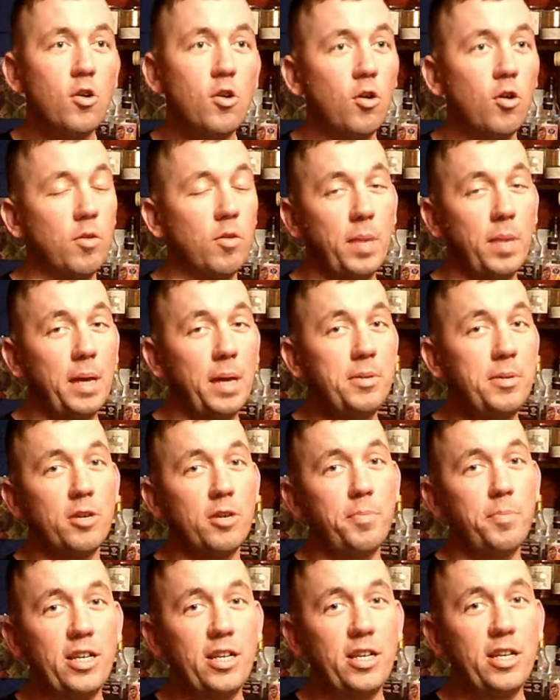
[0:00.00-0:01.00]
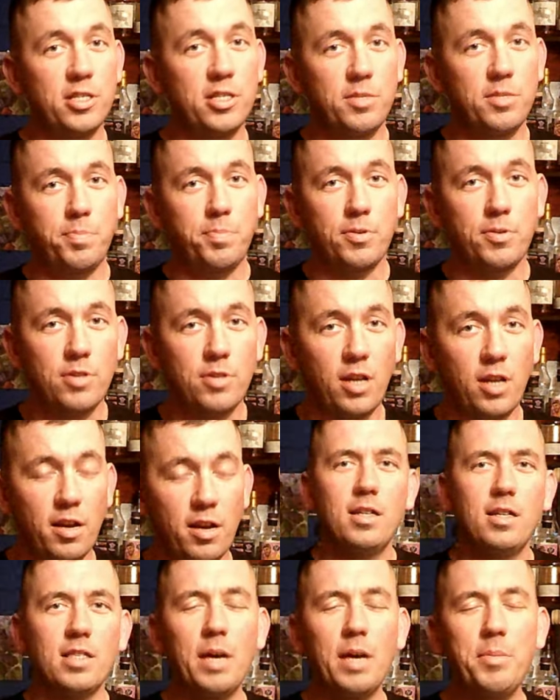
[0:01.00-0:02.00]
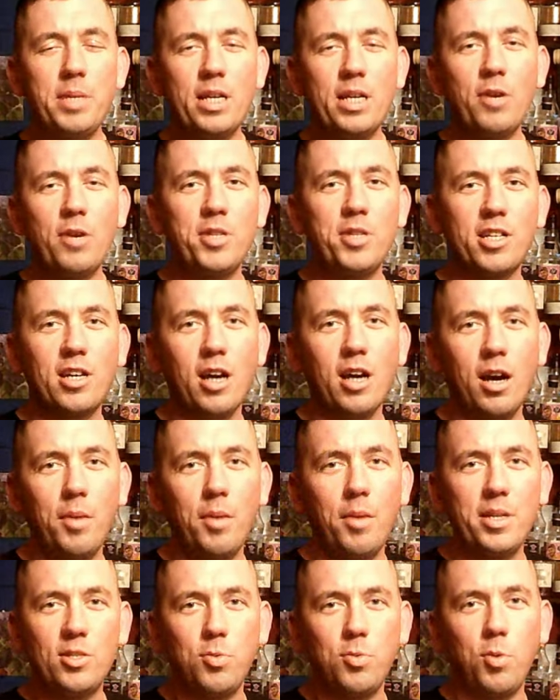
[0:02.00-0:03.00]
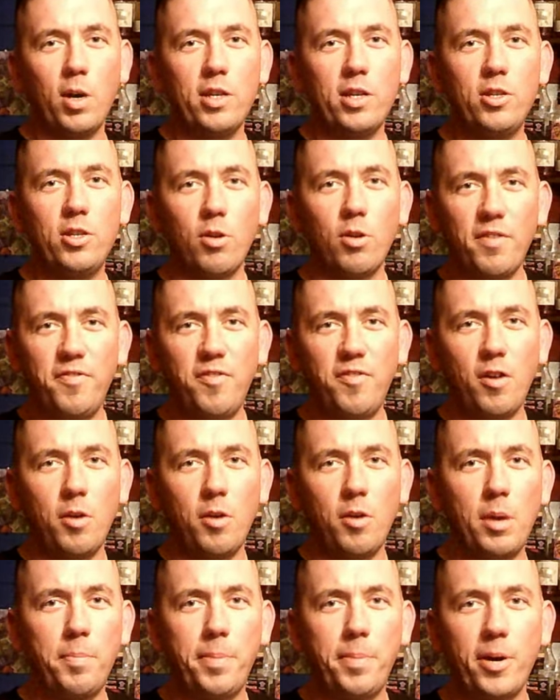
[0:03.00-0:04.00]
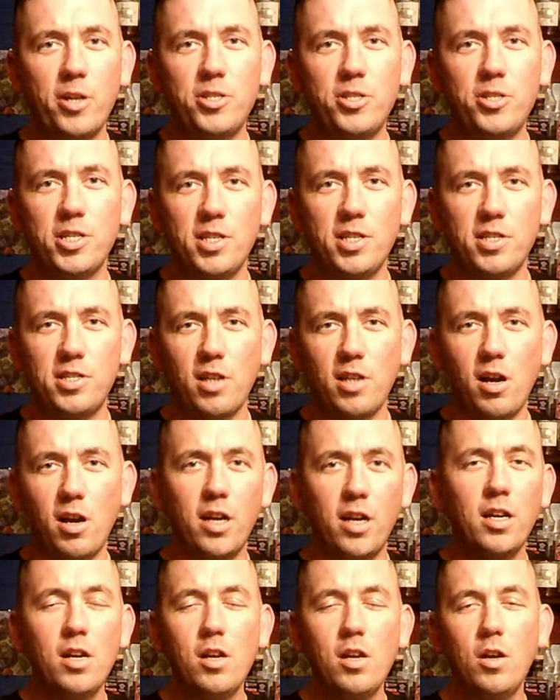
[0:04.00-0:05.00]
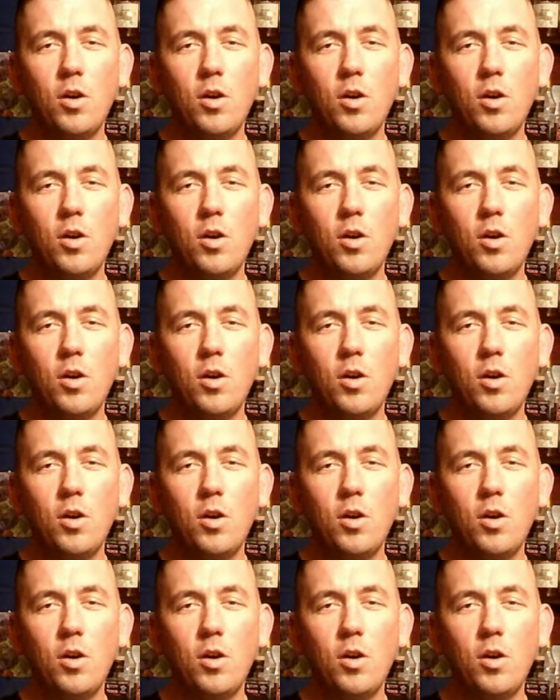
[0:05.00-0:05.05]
or maybe your patience pulled off, let me know in the comments what your FOMO purchases are.